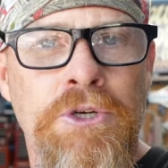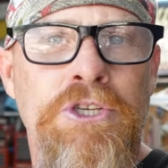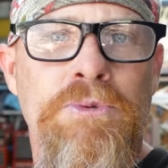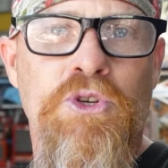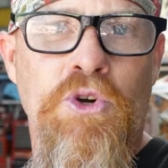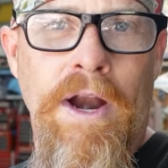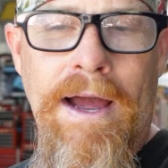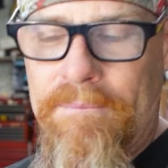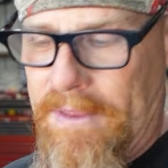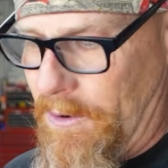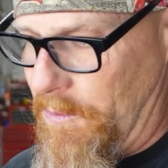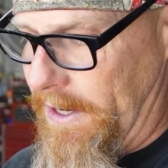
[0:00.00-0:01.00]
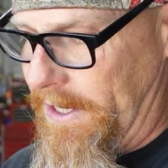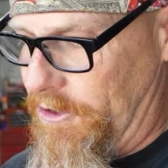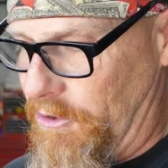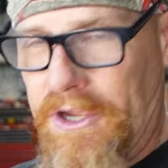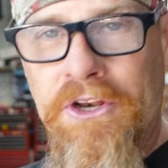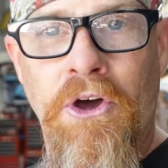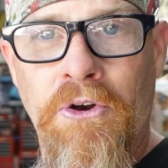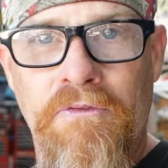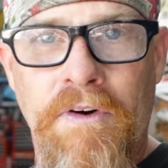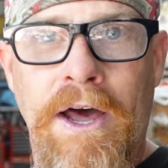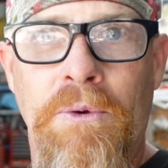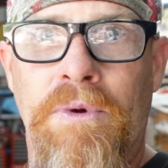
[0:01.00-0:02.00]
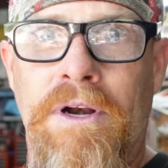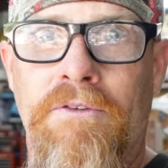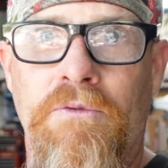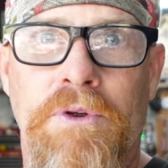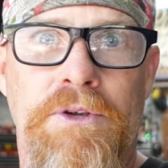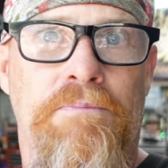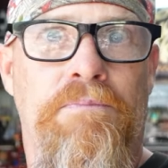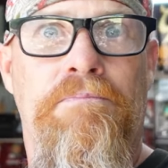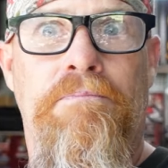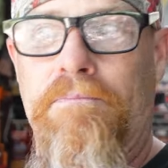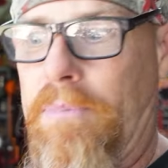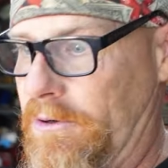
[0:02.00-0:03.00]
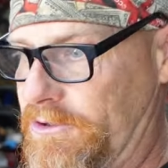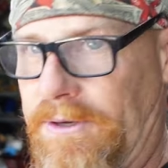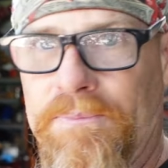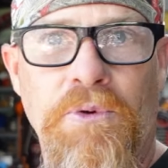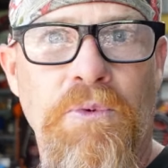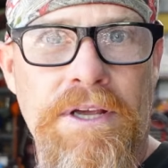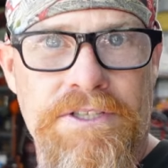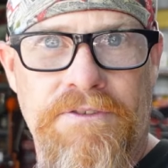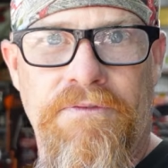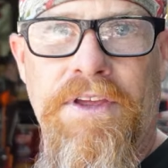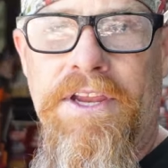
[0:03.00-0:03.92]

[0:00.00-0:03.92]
and subscribe. That way you'll get notified whenever we post up the rest of the